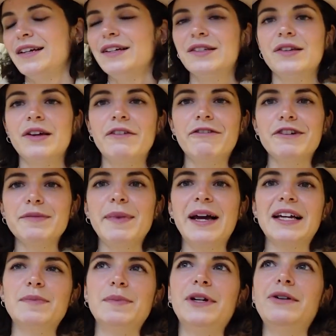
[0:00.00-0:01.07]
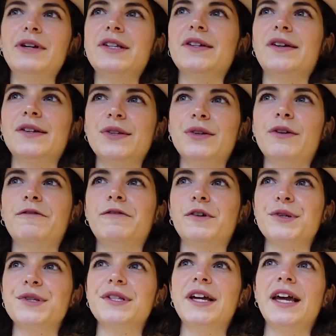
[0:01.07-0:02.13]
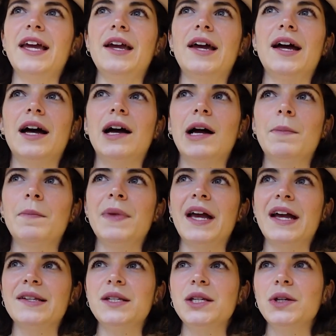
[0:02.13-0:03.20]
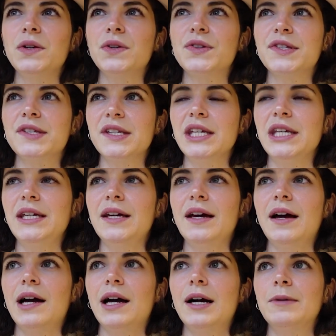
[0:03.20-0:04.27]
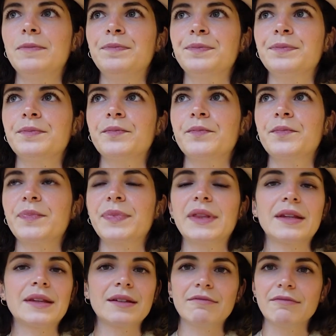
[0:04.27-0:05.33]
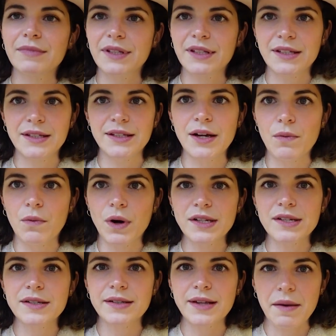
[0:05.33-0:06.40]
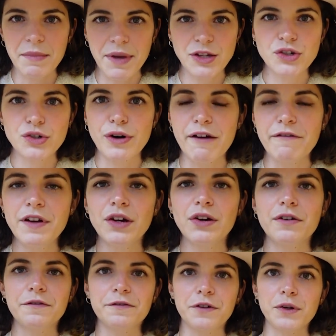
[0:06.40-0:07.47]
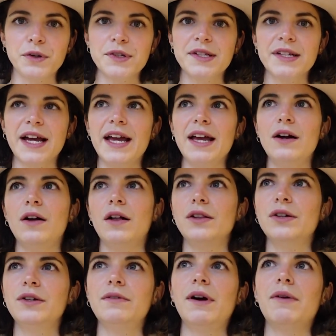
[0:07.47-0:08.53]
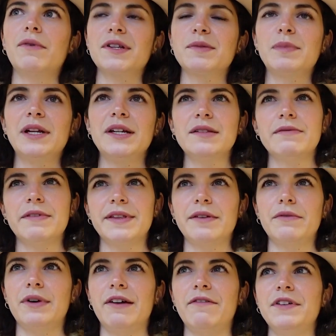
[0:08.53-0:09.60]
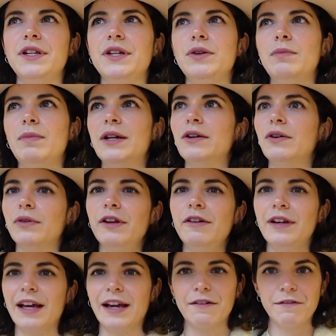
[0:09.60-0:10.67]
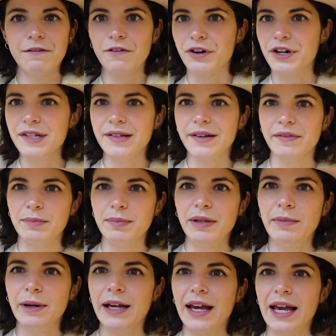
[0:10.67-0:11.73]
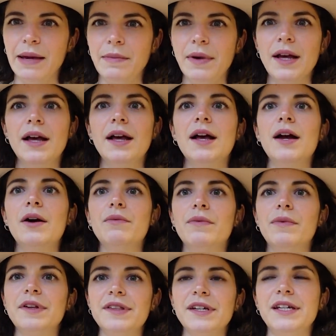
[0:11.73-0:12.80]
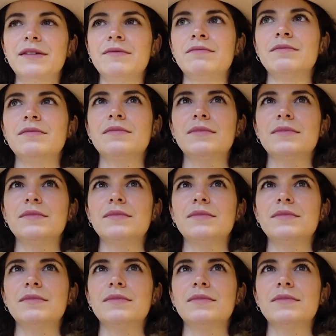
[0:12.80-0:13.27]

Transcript: So that was my experience also on the first day. As you could see, there wasn't that much traffic on the first day, although I was pleased with the revenue, but only like 47 people came within,